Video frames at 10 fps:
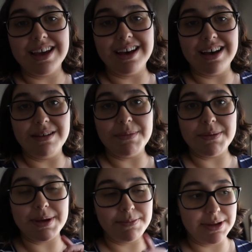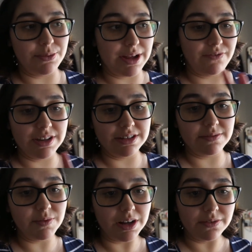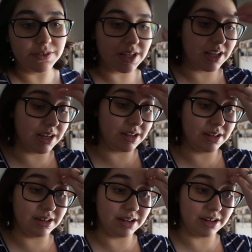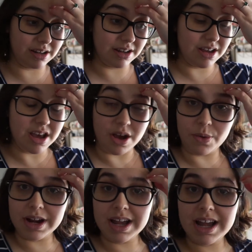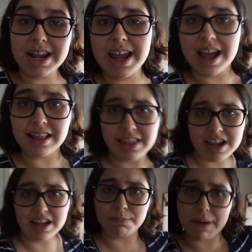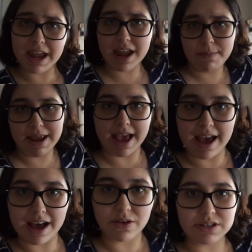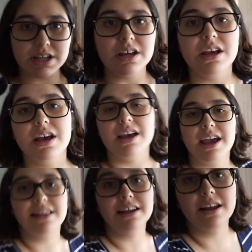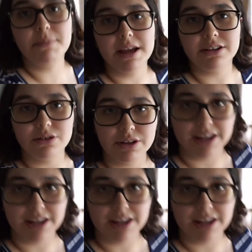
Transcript: um, my midwife is involved, and uh, we're gonna get this baby out. And then I might do,